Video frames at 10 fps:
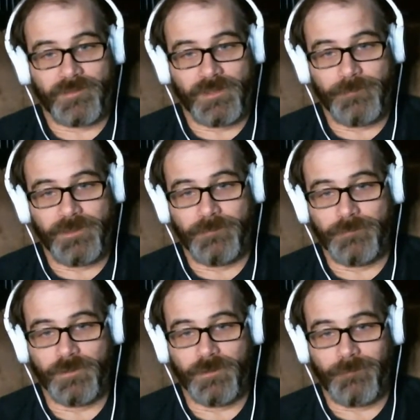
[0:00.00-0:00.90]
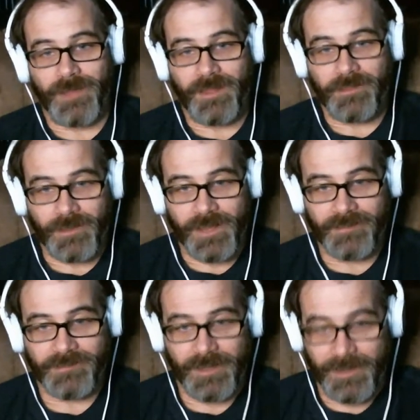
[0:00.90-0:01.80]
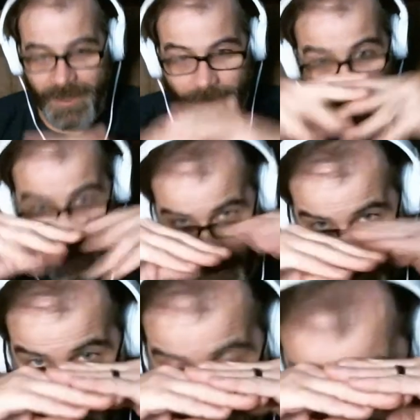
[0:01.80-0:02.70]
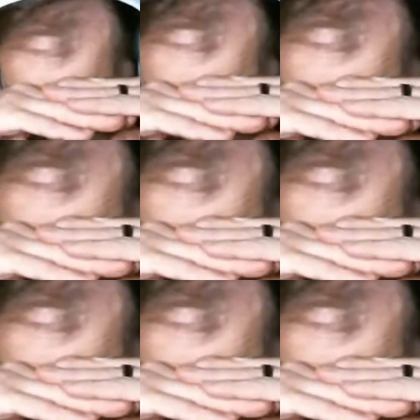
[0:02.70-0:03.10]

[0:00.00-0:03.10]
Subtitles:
I'd be in the middle of math class and I'd have my head down like this on the